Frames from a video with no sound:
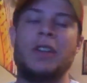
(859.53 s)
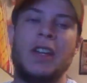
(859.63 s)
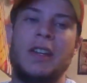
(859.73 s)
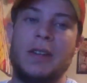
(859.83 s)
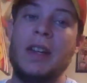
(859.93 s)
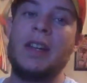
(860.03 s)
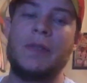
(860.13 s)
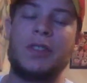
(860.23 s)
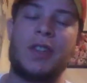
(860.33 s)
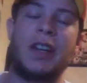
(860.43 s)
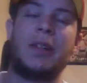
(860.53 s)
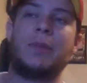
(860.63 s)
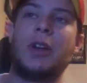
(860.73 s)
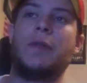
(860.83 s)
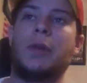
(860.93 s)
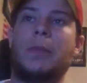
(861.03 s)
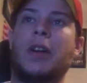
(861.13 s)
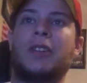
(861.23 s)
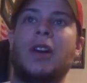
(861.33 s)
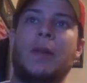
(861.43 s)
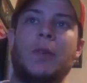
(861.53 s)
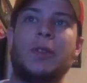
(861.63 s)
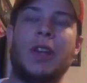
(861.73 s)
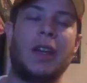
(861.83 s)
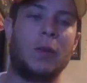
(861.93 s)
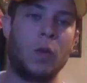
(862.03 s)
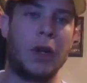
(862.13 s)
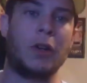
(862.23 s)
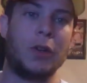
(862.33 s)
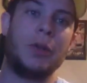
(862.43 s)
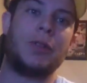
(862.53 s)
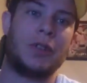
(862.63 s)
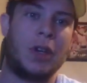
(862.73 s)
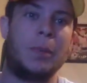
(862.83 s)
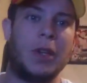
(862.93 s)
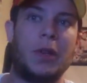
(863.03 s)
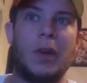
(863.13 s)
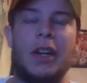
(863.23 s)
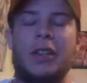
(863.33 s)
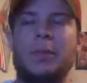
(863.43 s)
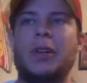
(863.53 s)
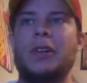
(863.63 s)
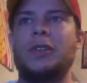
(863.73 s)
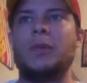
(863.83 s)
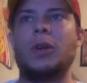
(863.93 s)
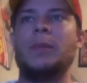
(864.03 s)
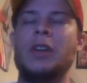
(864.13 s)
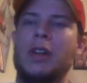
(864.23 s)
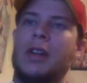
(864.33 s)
and he even said it himself in a press conference that win or lose, it's going to be a great experience for him.